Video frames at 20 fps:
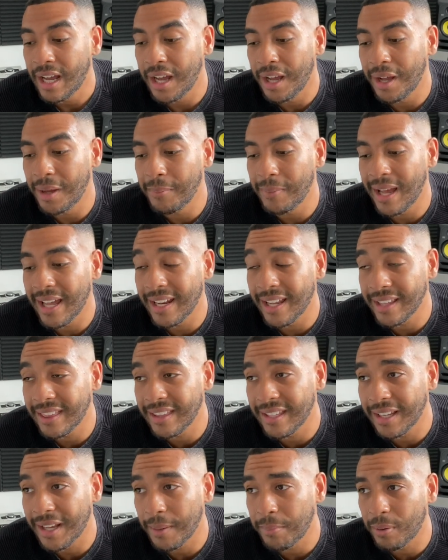um, and I
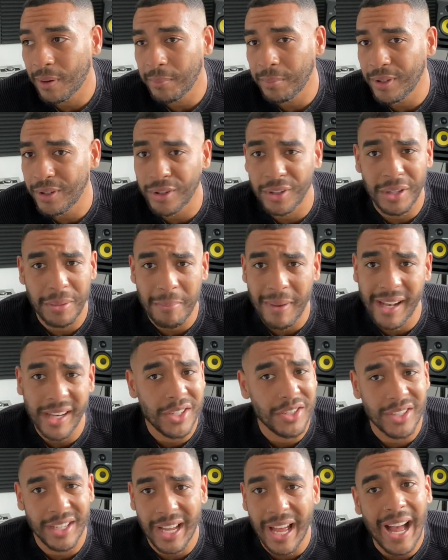think I probably only
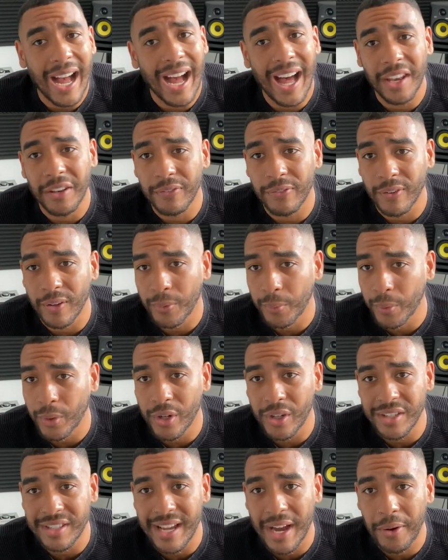managed to get a handful of
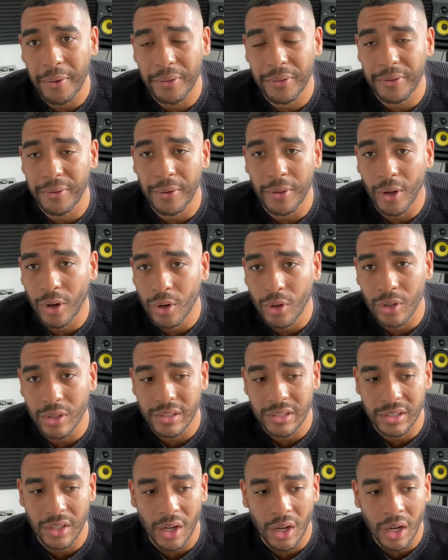words out through the whole
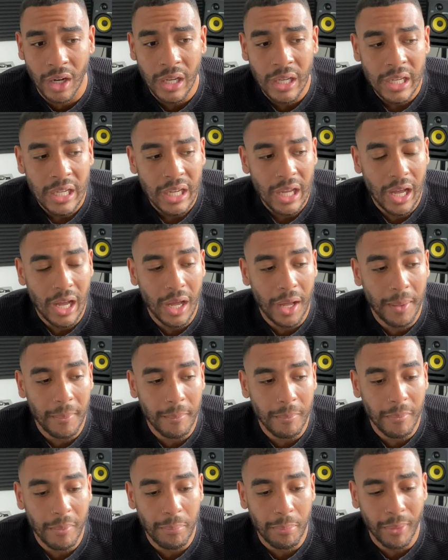song,
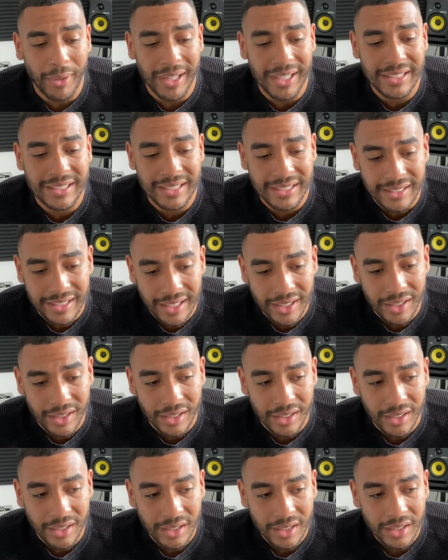um, but it
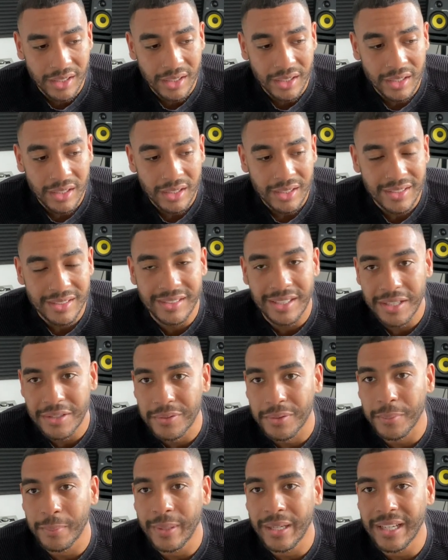still
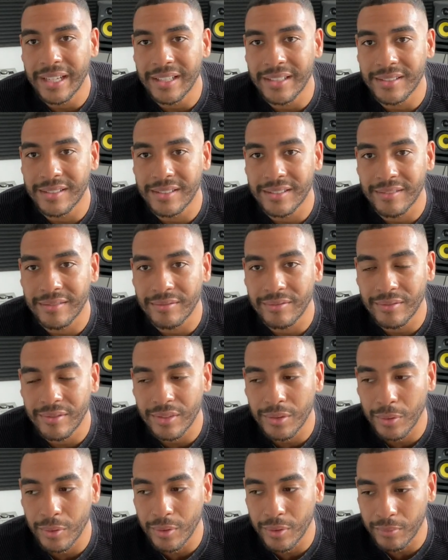sits with me as
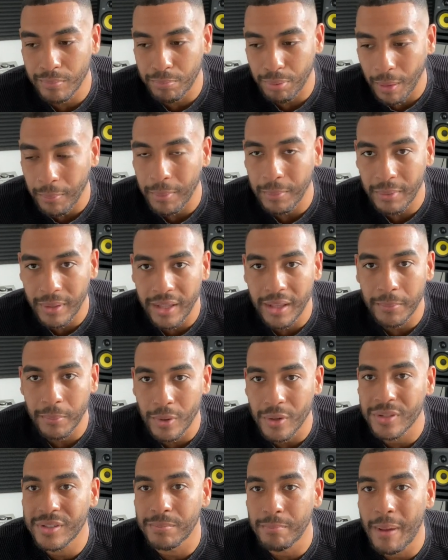probably the
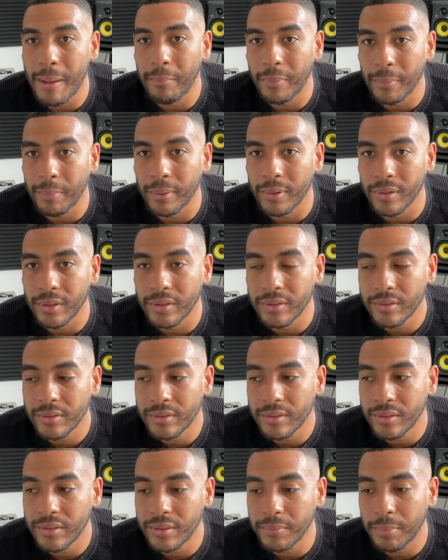most memorable
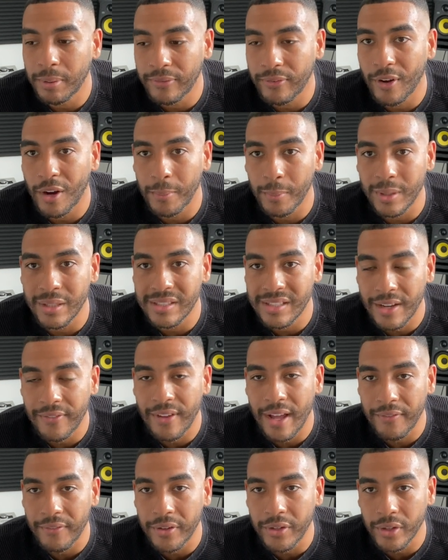performance
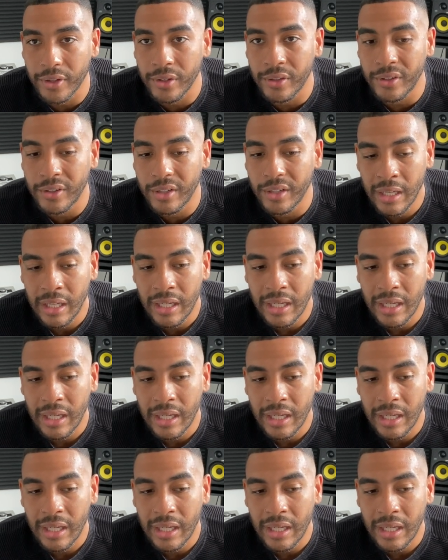I've ever done.